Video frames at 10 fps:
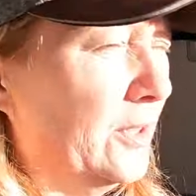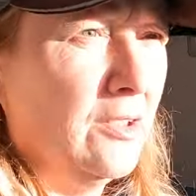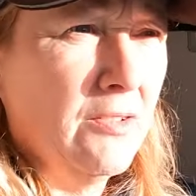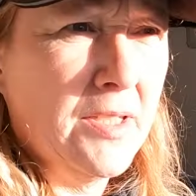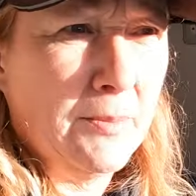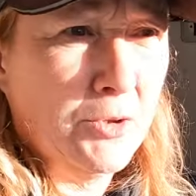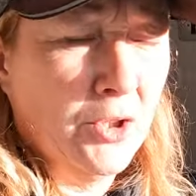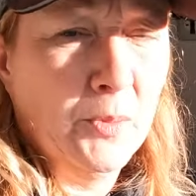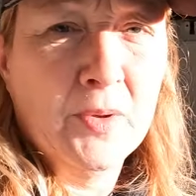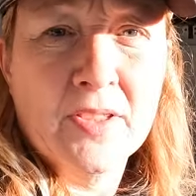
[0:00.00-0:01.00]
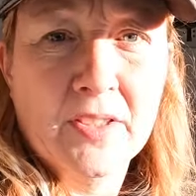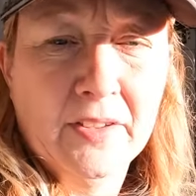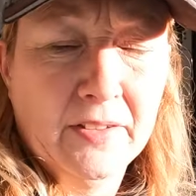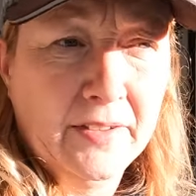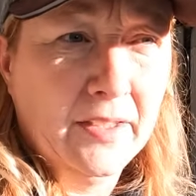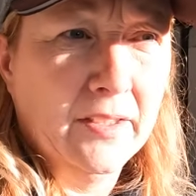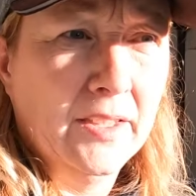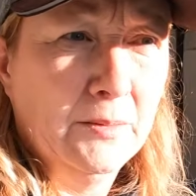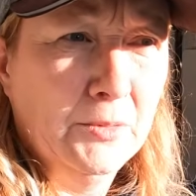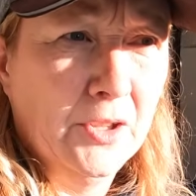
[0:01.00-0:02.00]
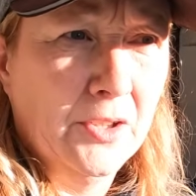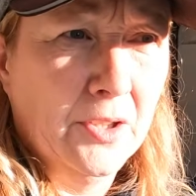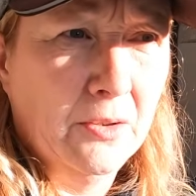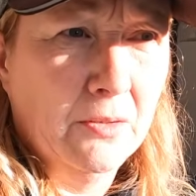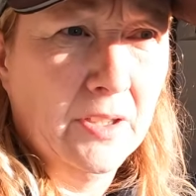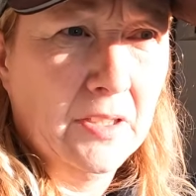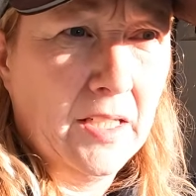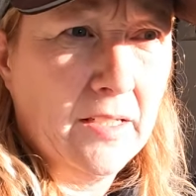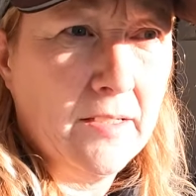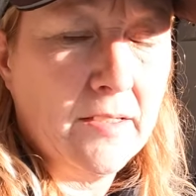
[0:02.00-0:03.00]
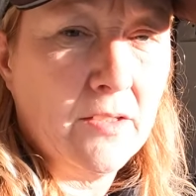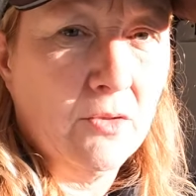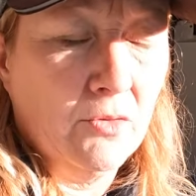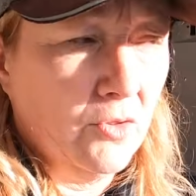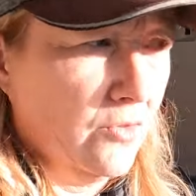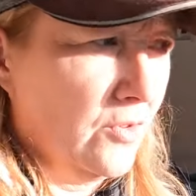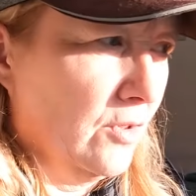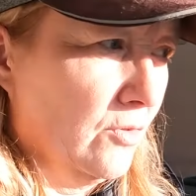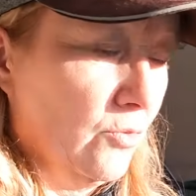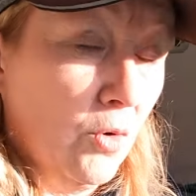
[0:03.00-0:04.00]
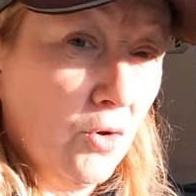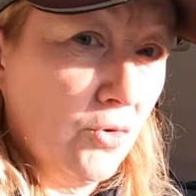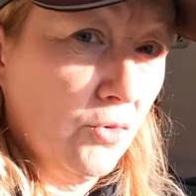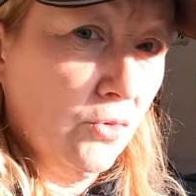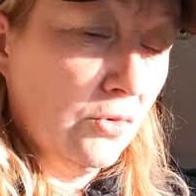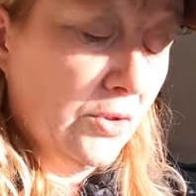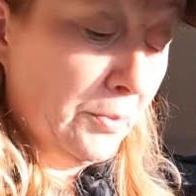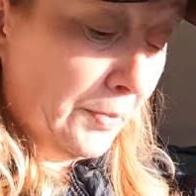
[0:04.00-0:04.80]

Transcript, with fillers: when the reception opens at 9, I am gonna go and get tokens and wash all the